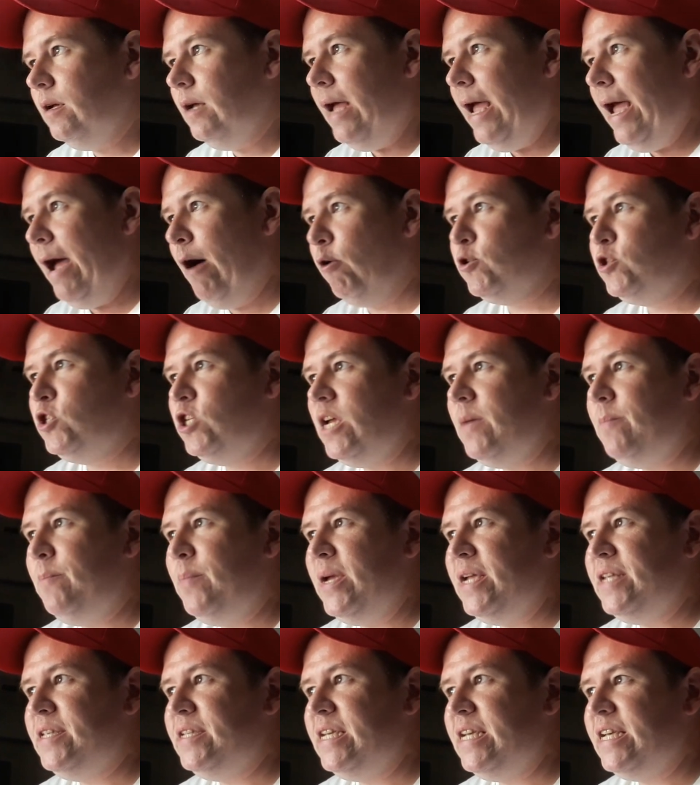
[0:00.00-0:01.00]

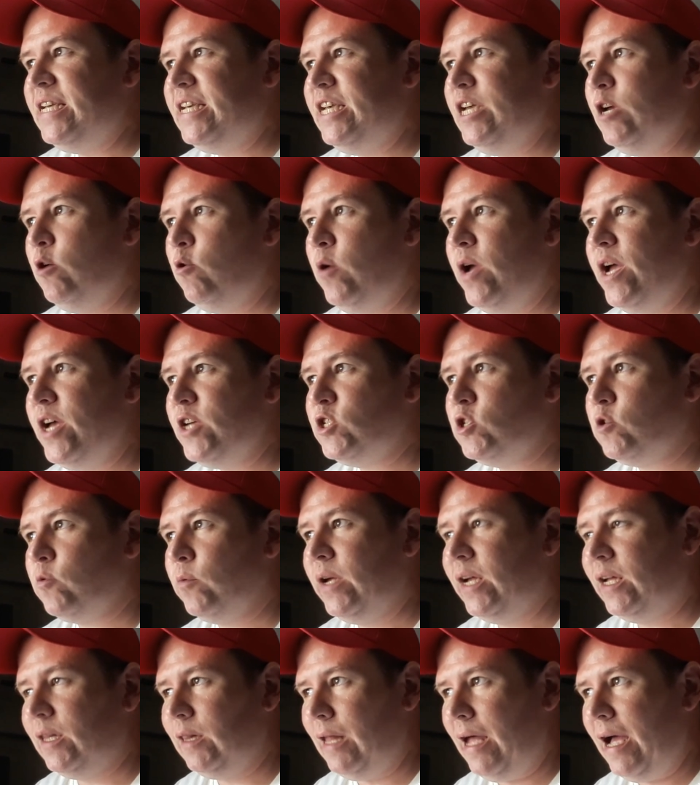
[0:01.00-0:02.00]
LGBTQ
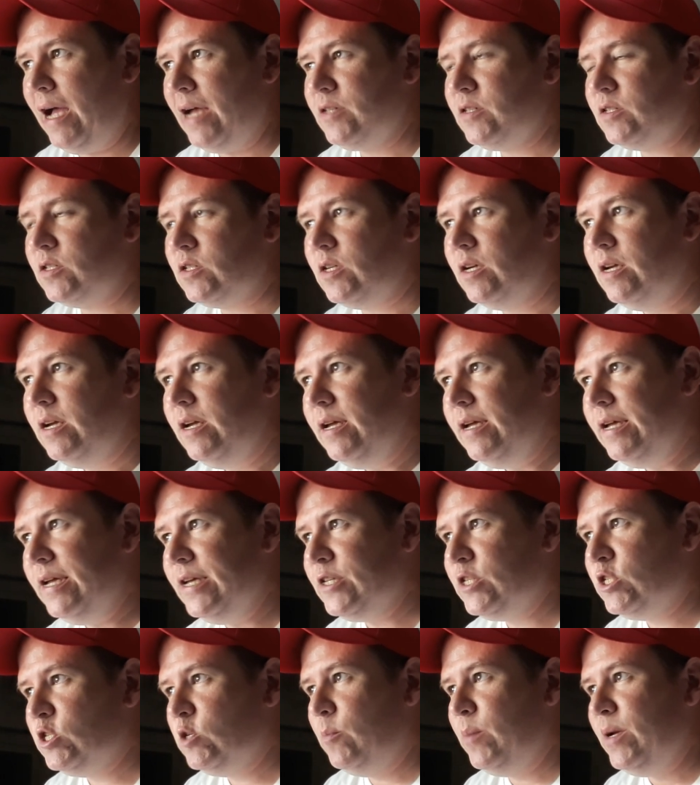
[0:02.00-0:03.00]
history class
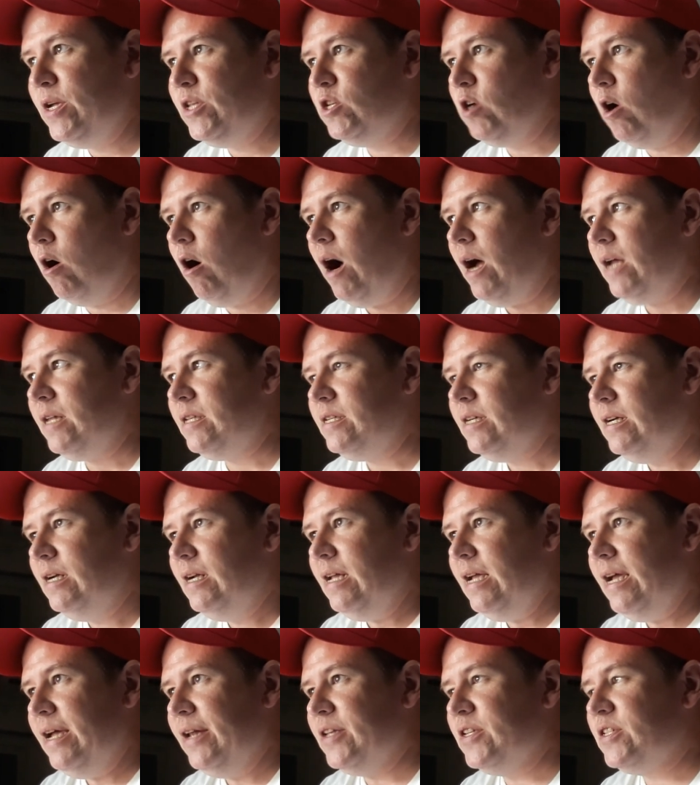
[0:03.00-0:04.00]
is to be taught
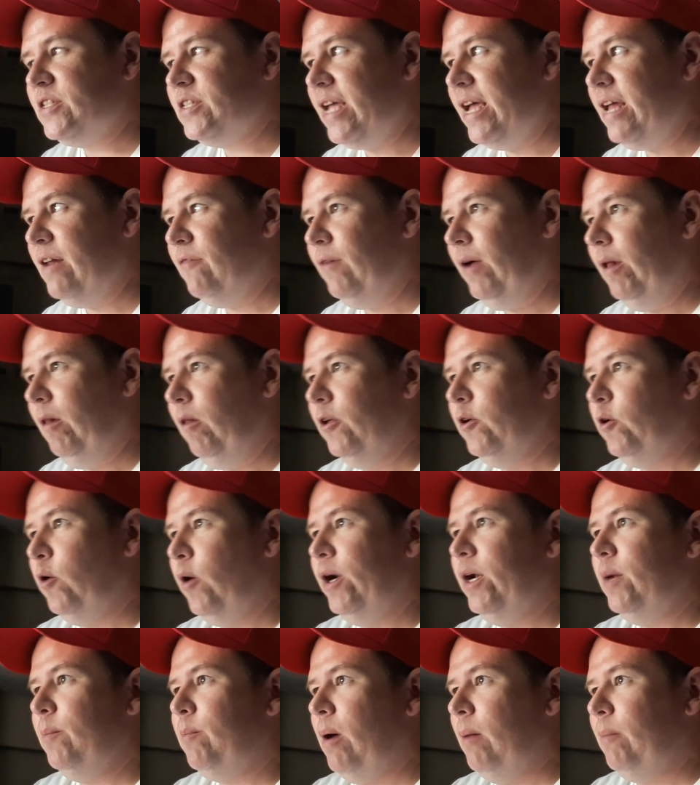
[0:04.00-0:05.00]
in the state of
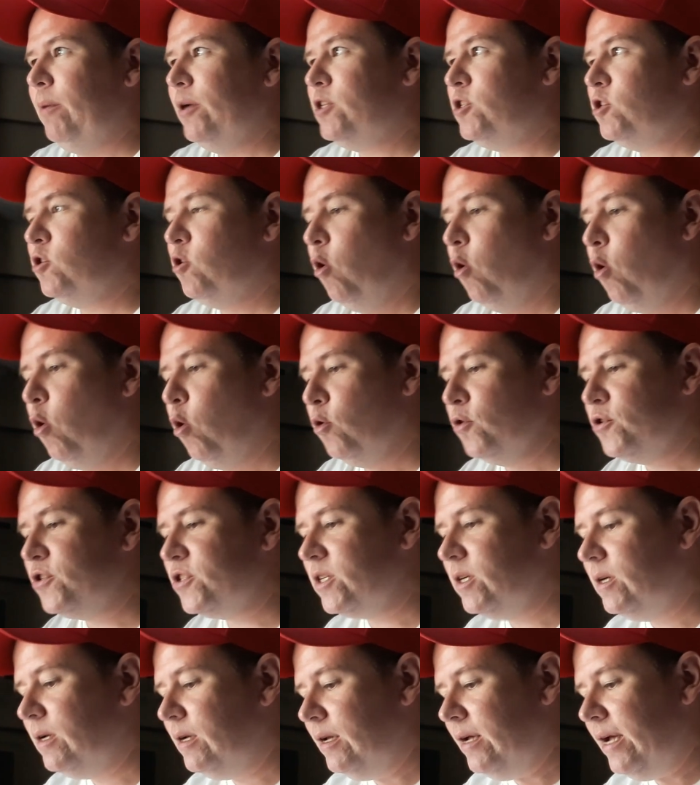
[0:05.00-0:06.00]
Illinois to public
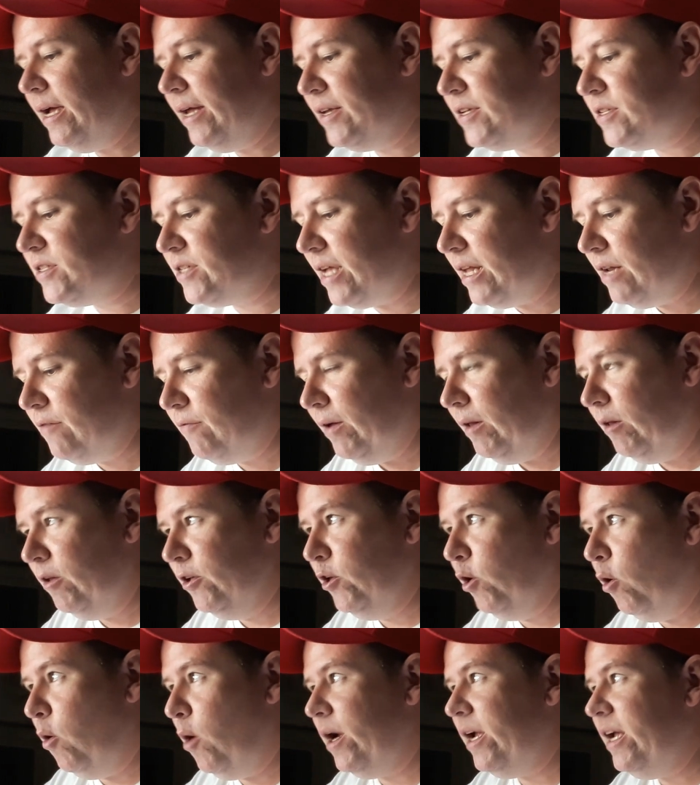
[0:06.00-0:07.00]
schools in the state of
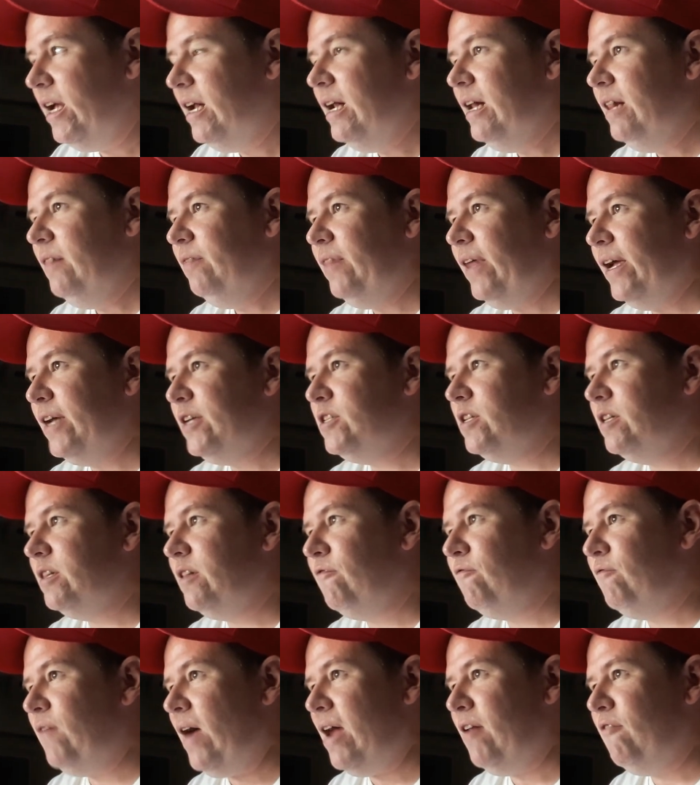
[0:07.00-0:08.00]
Illinois, thanks to the
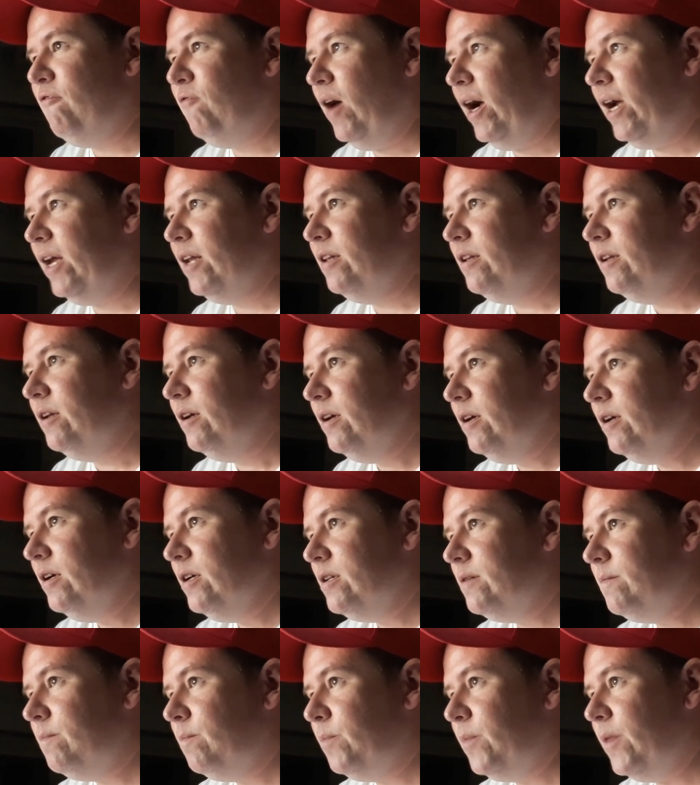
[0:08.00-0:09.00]
fat fucking
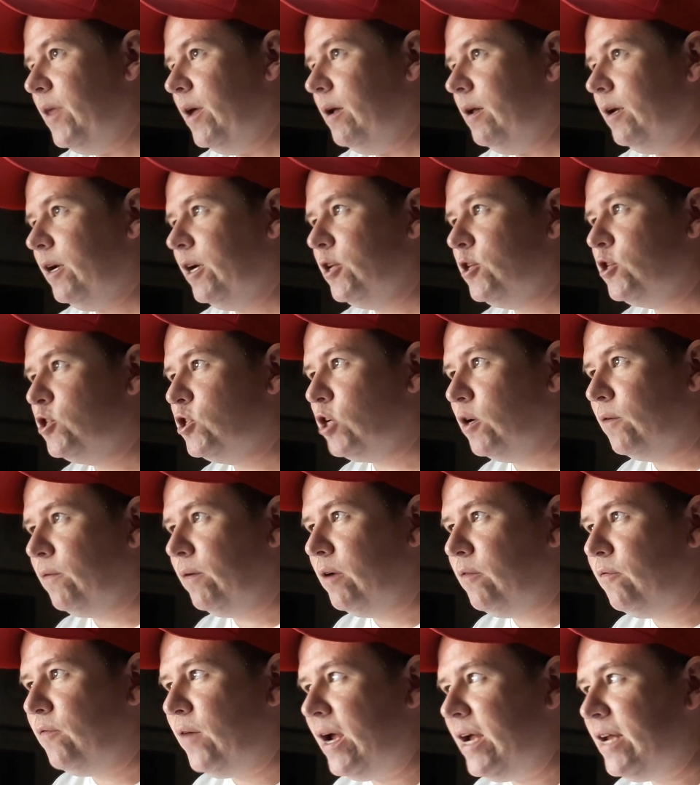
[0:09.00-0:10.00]

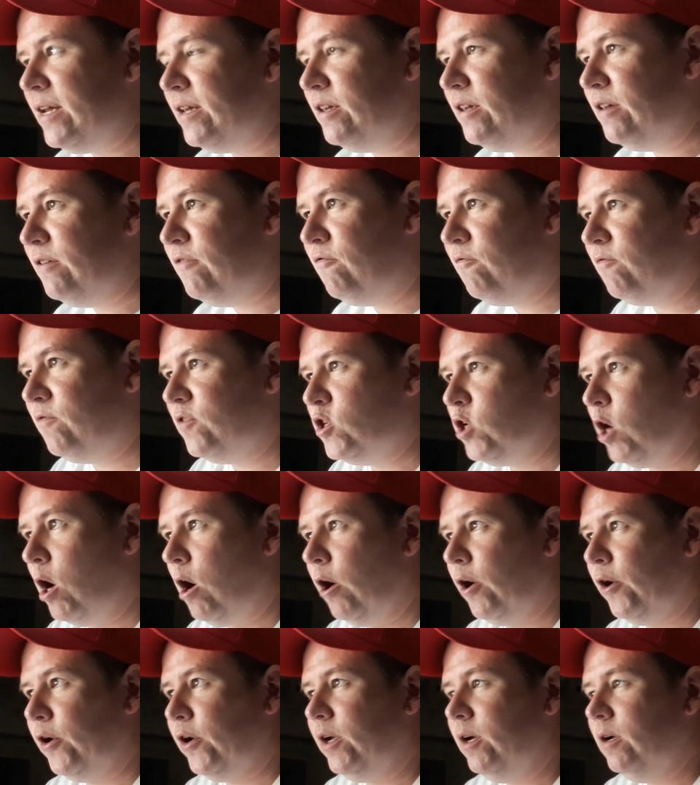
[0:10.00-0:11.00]
conservative hating
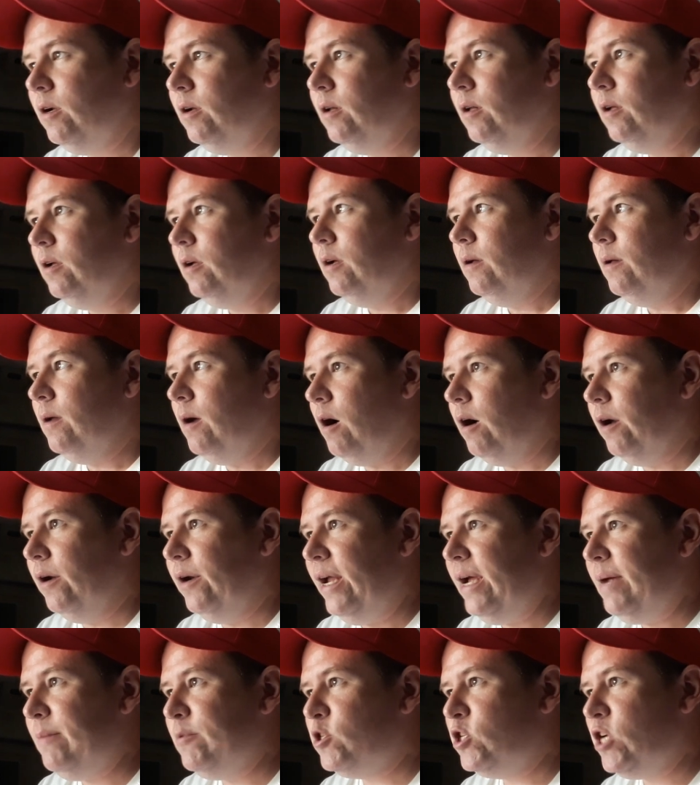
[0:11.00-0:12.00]
tard
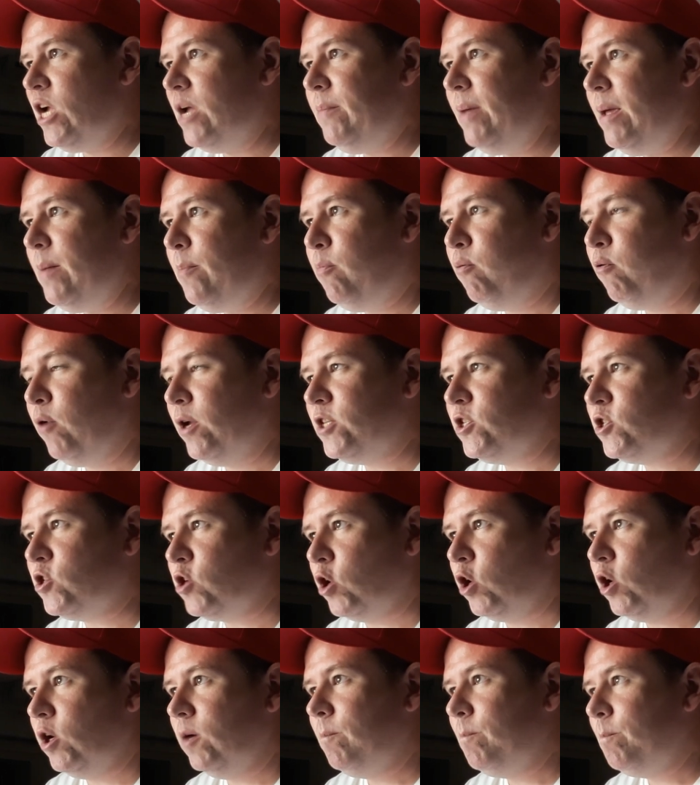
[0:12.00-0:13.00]
named J.B.
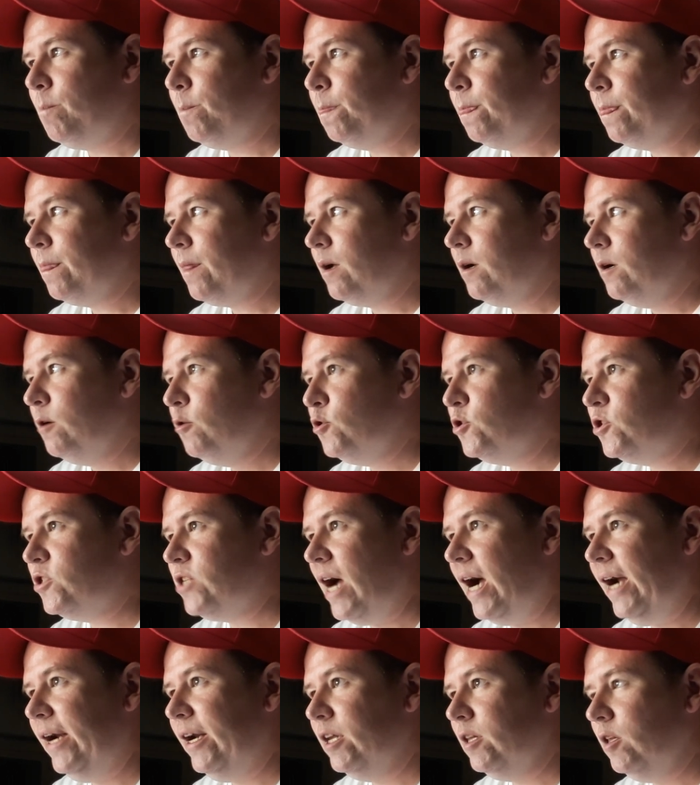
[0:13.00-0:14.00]
Pritzker, who
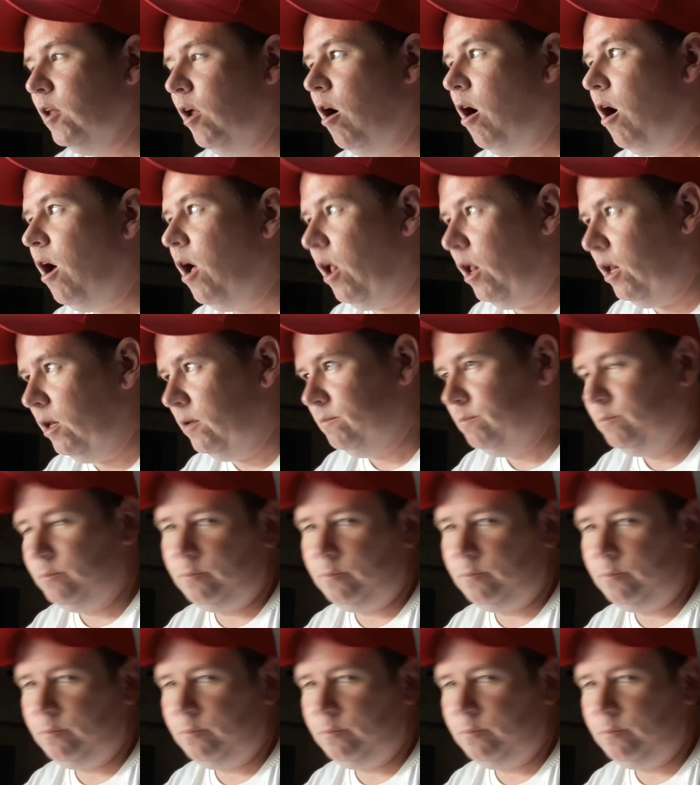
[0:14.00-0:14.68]
signed the law.